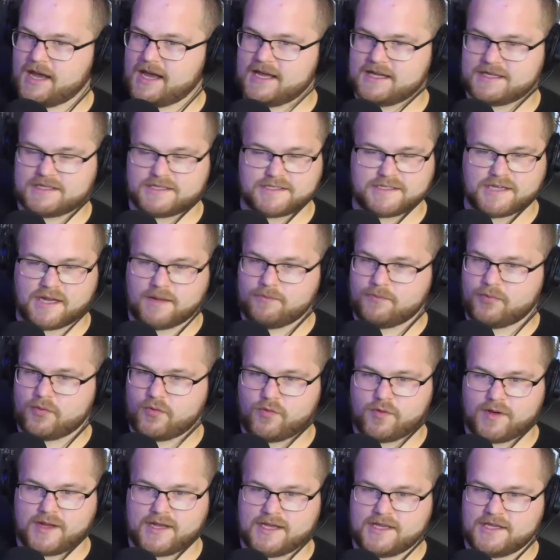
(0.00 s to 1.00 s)
out. At some
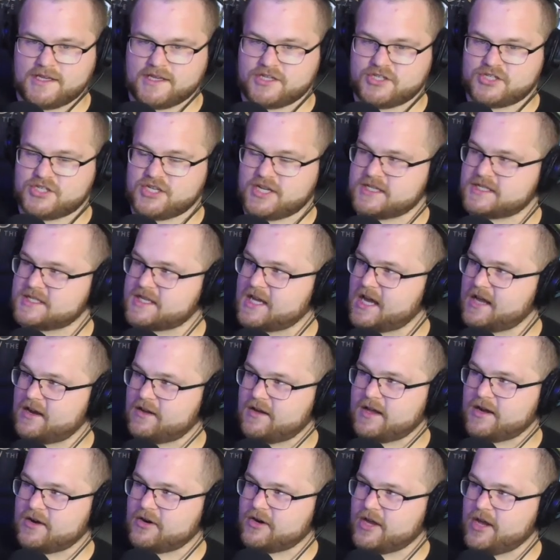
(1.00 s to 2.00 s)
point, you just got to
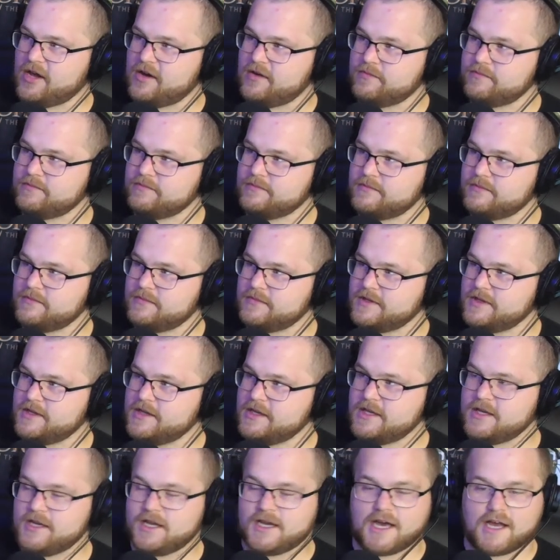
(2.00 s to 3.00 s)
let her go. She
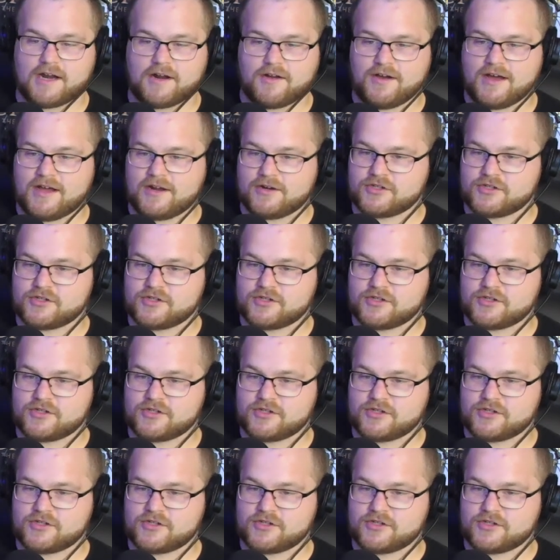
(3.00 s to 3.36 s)
can't. You got to let